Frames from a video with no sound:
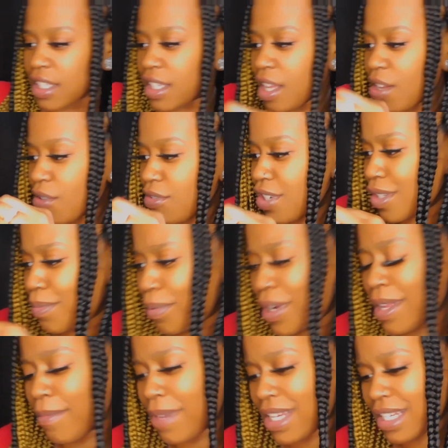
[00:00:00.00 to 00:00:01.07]
So just
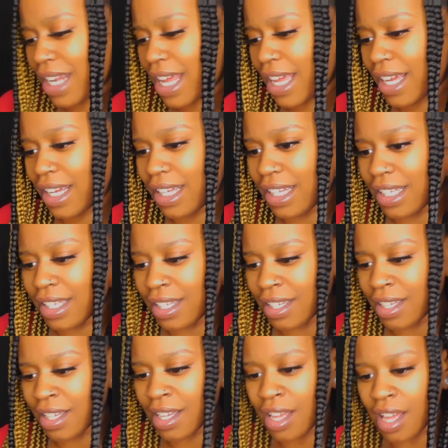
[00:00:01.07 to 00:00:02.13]
pretty much like a,
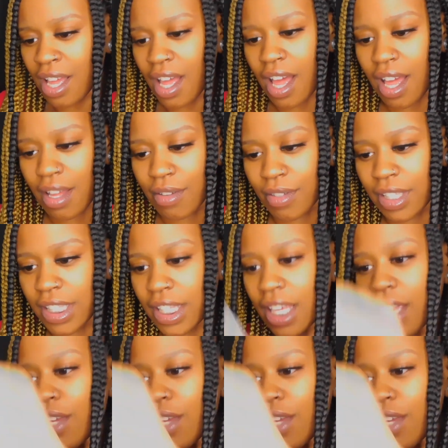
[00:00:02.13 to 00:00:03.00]
oh, it's cute.